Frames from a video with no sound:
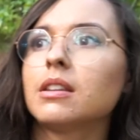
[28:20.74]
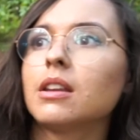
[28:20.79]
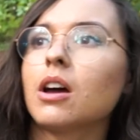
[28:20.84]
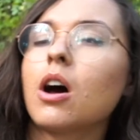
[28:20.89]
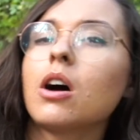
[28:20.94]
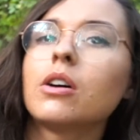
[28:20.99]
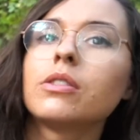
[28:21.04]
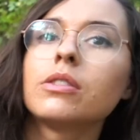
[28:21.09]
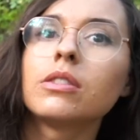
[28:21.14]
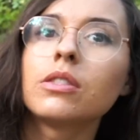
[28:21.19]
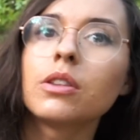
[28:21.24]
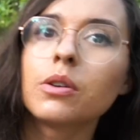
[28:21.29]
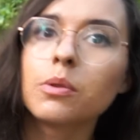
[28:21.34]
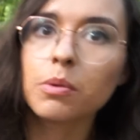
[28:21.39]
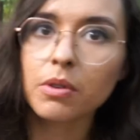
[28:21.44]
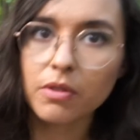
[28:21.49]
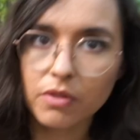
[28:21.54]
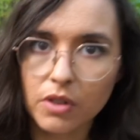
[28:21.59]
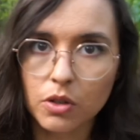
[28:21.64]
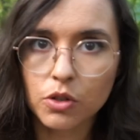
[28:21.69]
on the
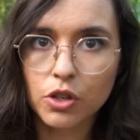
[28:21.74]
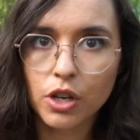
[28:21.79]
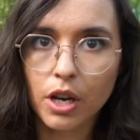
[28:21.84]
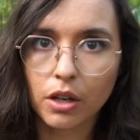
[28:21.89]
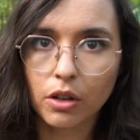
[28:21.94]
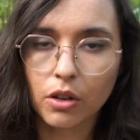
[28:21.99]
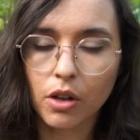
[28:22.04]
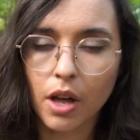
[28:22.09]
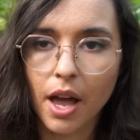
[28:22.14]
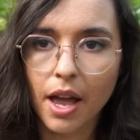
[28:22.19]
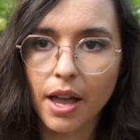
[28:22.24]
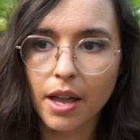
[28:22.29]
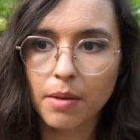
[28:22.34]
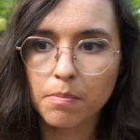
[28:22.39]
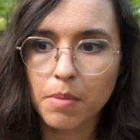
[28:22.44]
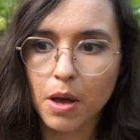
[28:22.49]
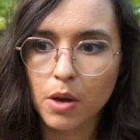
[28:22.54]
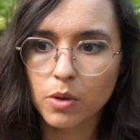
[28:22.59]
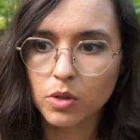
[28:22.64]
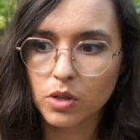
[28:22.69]
review channel, I
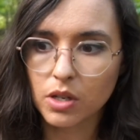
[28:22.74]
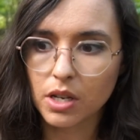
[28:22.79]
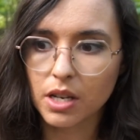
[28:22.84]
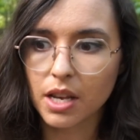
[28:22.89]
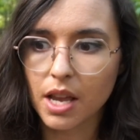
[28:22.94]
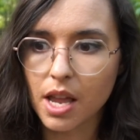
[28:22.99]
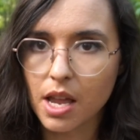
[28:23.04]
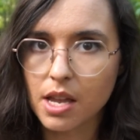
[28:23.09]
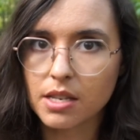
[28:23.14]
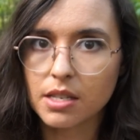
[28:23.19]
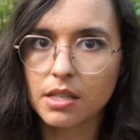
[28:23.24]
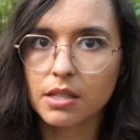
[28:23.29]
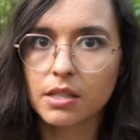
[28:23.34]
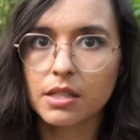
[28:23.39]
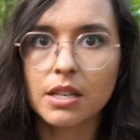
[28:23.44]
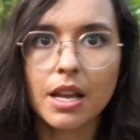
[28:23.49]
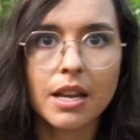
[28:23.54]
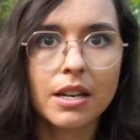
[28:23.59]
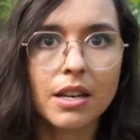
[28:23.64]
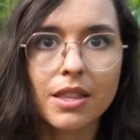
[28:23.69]
posted a
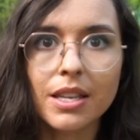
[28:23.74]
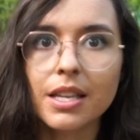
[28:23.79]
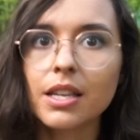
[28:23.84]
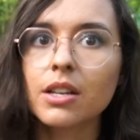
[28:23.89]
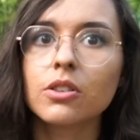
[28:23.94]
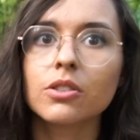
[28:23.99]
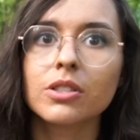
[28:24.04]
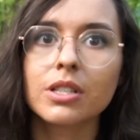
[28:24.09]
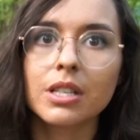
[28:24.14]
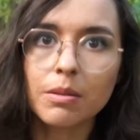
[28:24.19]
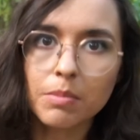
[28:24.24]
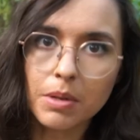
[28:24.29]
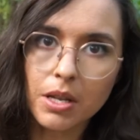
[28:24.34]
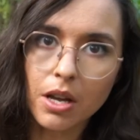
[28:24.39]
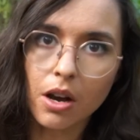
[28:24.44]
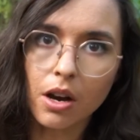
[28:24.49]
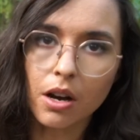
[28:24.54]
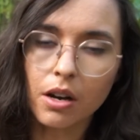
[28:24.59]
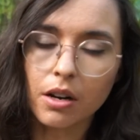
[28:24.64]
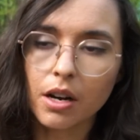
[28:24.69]
end of the year
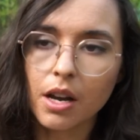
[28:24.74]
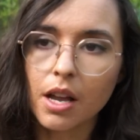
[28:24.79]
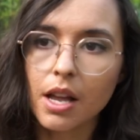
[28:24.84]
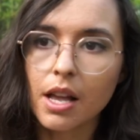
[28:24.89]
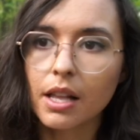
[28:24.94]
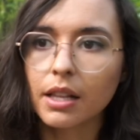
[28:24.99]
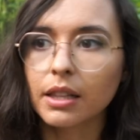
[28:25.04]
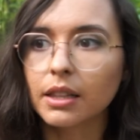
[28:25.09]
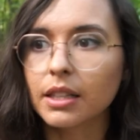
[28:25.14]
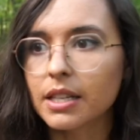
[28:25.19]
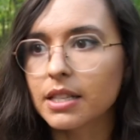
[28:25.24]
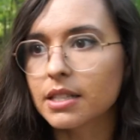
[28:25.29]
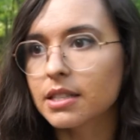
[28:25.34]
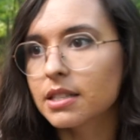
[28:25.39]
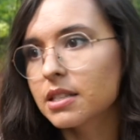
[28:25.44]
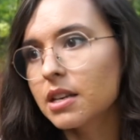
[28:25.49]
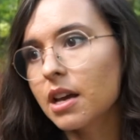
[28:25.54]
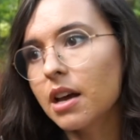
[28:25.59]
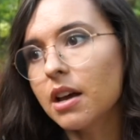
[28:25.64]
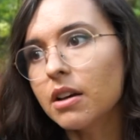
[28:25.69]
TBR
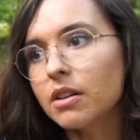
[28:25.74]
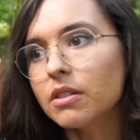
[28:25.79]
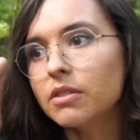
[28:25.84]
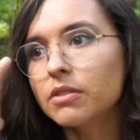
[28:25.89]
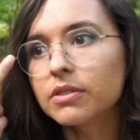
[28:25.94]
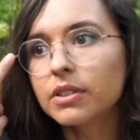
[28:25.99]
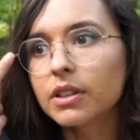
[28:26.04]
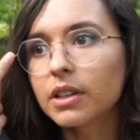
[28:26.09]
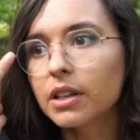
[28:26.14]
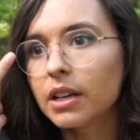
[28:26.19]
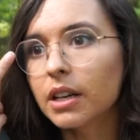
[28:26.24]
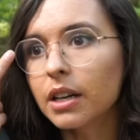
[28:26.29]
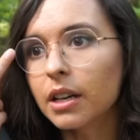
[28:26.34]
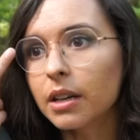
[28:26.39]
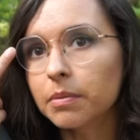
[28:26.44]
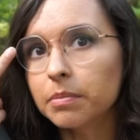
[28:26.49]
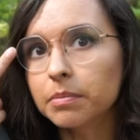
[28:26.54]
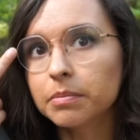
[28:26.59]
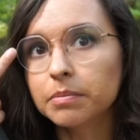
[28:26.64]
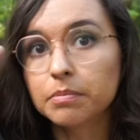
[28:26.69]
list of
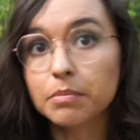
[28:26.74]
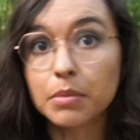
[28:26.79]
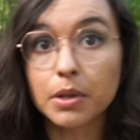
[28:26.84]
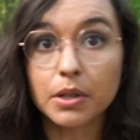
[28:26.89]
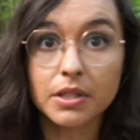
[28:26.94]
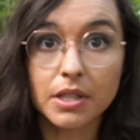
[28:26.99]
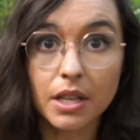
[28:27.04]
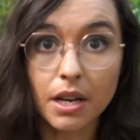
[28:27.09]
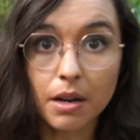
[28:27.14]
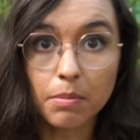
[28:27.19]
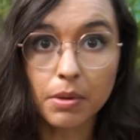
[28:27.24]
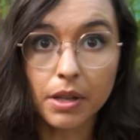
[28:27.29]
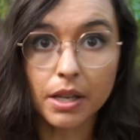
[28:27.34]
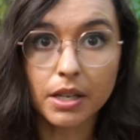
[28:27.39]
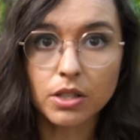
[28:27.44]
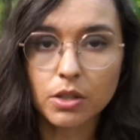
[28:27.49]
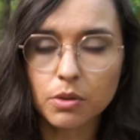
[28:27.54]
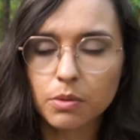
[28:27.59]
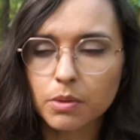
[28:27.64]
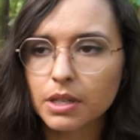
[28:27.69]
books that I plan
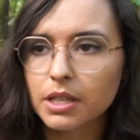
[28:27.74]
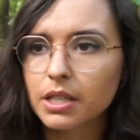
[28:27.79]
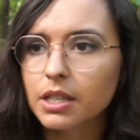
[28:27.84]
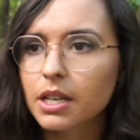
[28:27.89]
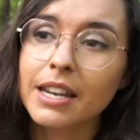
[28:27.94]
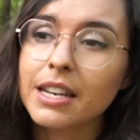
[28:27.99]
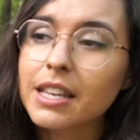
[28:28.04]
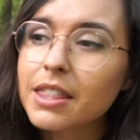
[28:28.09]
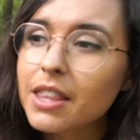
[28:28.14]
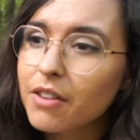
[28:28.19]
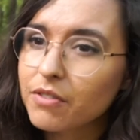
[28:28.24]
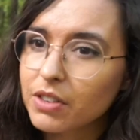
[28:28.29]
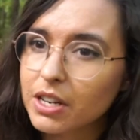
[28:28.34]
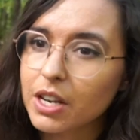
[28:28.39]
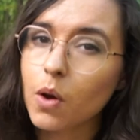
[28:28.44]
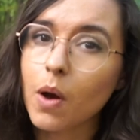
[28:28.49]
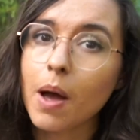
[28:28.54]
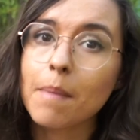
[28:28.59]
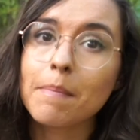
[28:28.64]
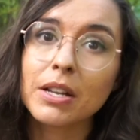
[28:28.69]
to read. And in that
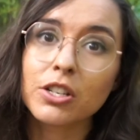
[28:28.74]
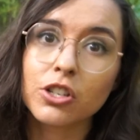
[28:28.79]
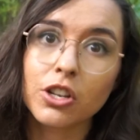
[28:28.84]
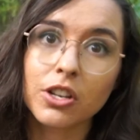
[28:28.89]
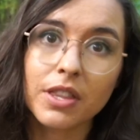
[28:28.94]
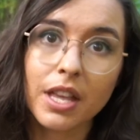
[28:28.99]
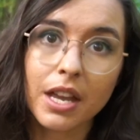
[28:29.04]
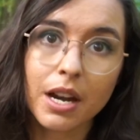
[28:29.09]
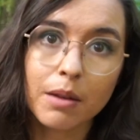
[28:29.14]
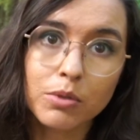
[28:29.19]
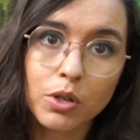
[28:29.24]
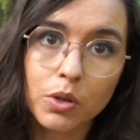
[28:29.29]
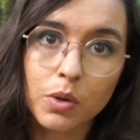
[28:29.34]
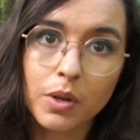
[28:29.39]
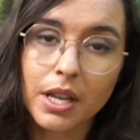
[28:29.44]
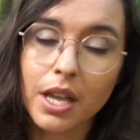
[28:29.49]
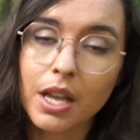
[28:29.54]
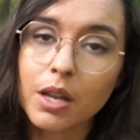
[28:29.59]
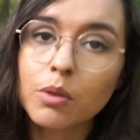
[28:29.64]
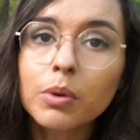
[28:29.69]
video, I mentioned that I'm
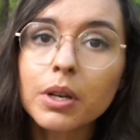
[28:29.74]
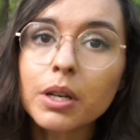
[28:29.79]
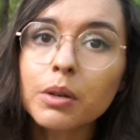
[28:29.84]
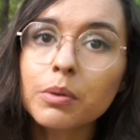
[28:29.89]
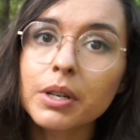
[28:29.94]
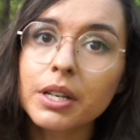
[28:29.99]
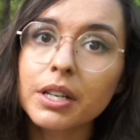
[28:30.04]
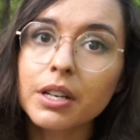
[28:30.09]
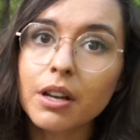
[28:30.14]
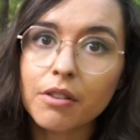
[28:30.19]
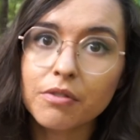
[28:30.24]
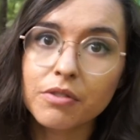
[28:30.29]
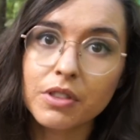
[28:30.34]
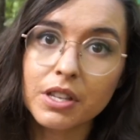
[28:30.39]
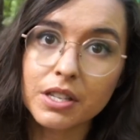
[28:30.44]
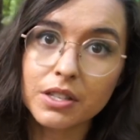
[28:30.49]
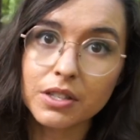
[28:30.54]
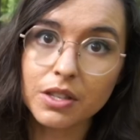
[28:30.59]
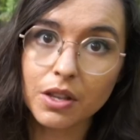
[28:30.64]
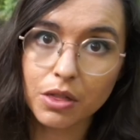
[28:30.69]
doing a reread of
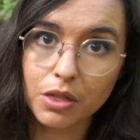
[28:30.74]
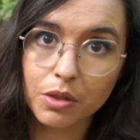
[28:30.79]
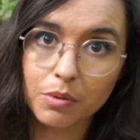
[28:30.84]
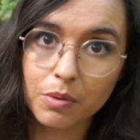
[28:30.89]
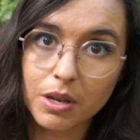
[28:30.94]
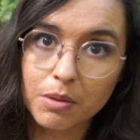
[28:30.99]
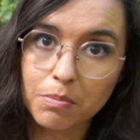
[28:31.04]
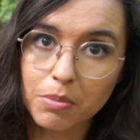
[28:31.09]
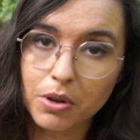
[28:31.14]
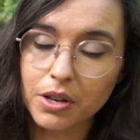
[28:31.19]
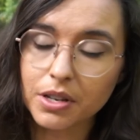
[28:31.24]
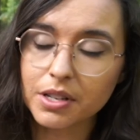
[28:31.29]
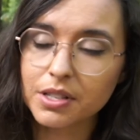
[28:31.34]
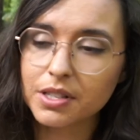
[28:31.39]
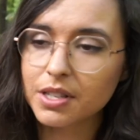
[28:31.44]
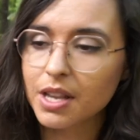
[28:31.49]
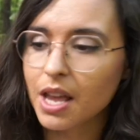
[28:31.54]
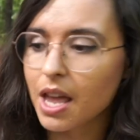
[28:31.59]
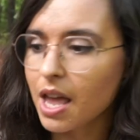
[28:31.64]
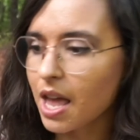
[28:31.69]
these 3
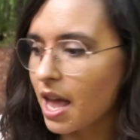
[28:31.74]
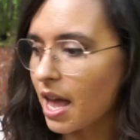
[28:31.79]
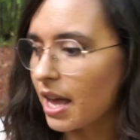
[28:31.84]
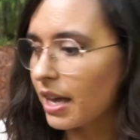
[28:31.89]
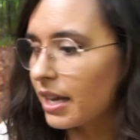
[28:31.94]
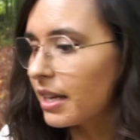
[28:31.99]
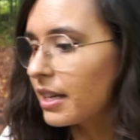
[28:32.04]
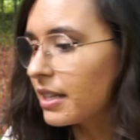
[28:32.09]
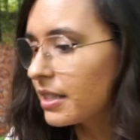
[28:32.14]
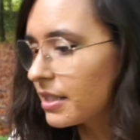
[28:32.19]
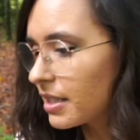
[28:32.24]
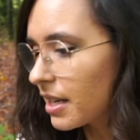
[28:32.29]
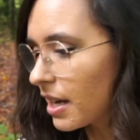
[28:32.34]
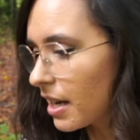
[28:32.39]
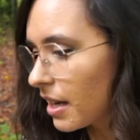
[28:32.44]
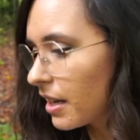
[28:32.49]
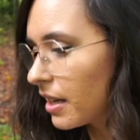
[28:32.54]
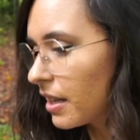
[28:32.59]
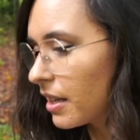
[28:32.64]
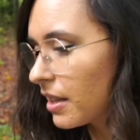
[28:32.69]
books, and
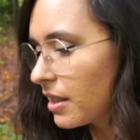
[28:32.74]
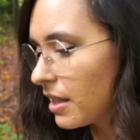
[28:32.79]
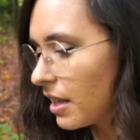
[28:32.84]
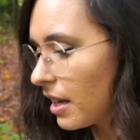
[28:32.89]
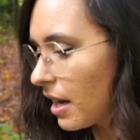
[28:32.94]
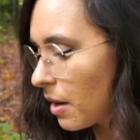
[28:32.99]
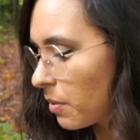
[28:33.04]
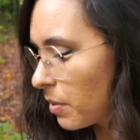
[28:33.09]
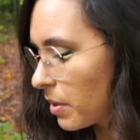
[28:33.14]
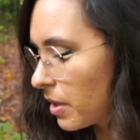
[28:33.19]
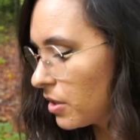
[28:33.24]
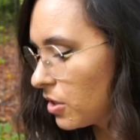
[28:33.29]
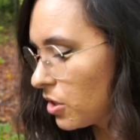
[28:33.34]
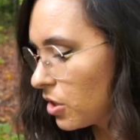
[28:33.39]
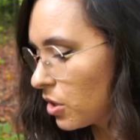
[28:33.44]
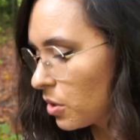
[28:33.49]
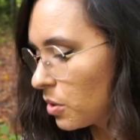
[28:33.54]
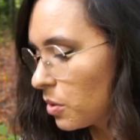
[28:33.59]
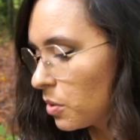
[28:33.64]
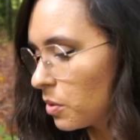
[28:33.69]
that I would
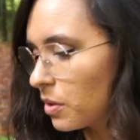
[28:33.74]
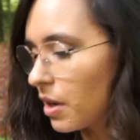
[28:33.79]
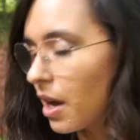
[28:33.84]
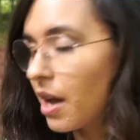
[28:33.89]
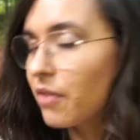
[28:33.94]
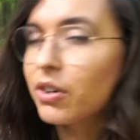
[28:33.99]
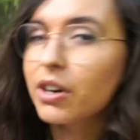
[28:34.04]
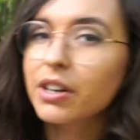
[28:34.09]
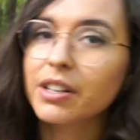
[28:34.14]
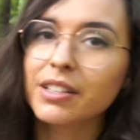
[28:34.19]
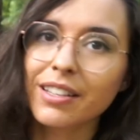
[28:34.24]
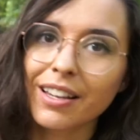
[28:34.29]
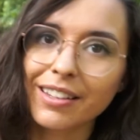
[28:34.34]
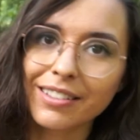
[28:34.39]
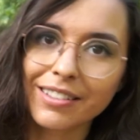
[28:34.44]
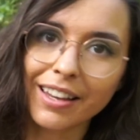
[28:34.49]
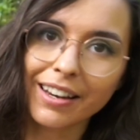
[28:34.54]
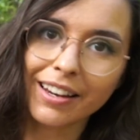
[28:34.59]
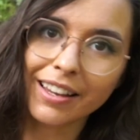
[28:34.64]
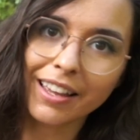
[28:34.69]
do, I've already done
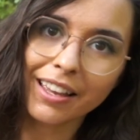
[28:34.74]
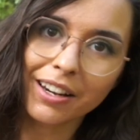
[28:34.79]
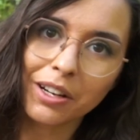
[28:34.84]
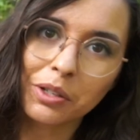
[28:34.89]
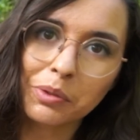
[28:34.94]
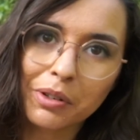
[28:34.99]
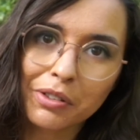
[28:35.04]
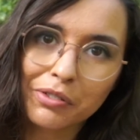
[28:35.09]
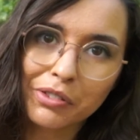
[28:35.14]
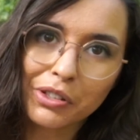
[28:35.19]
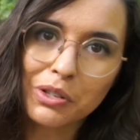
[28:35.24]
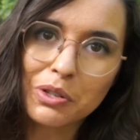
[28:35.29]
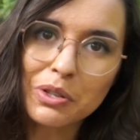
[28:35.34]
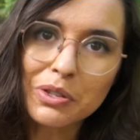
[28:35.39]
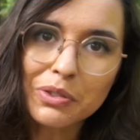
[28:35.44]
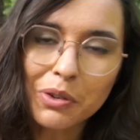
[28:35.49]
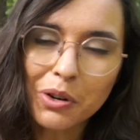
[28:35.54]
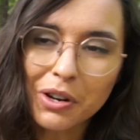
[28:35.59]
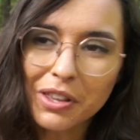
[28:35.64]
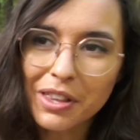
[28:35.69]
dedicated reviews
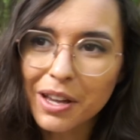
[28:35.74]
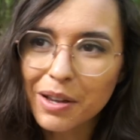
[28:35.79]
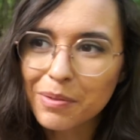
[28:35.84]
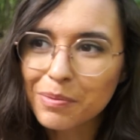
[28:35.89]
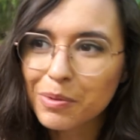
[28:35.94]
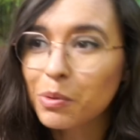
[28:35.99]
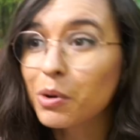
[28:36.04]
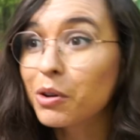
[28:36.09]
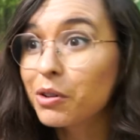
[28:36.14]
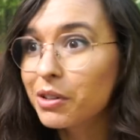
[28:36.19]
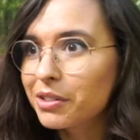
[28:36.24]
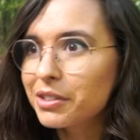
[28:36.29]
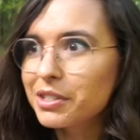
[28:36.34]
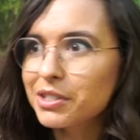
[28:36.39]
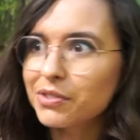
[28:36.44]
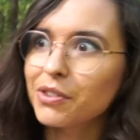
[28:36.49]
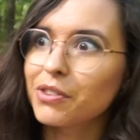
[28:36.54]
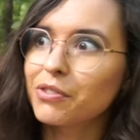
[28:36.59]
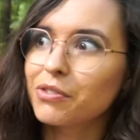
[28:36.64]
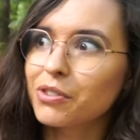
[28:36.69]
for them. Well, at
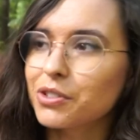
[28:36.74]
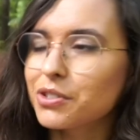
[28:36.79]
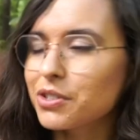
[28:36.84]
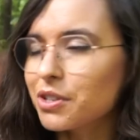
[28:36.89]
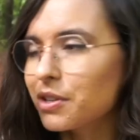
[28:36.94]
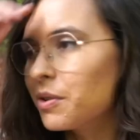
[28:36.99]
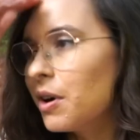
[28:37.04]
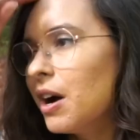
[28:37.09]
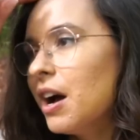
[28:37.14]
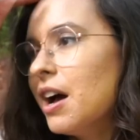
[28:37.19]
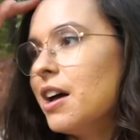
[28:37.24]
least for the first 2.